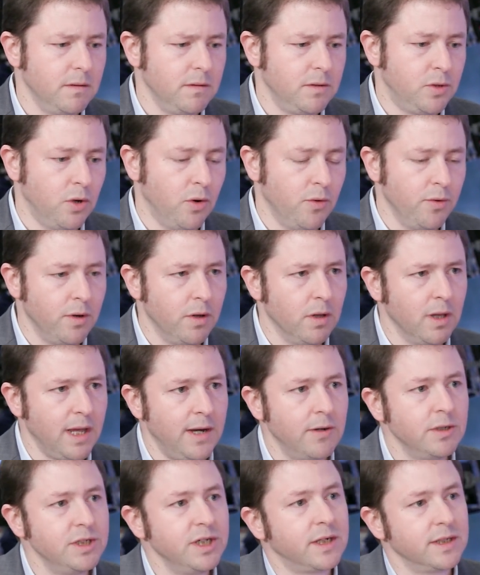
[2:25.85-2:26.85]
total
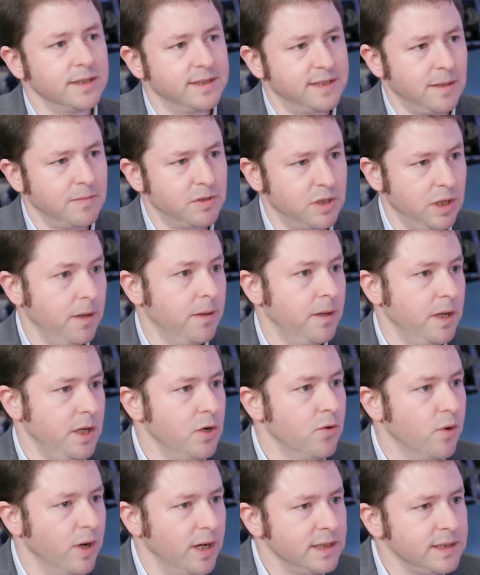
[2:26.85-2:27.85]
energy consumption in the
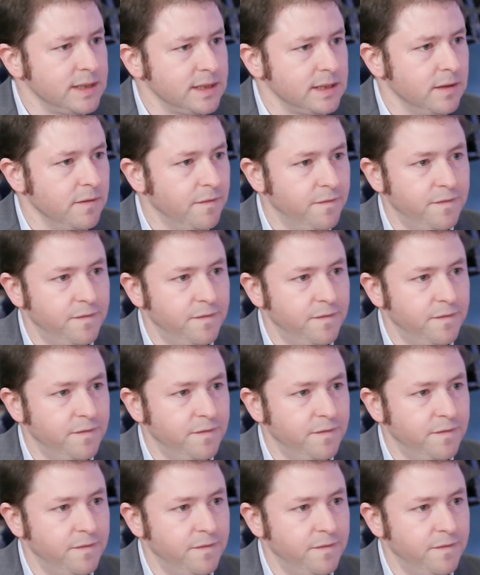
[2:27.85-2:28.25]
US,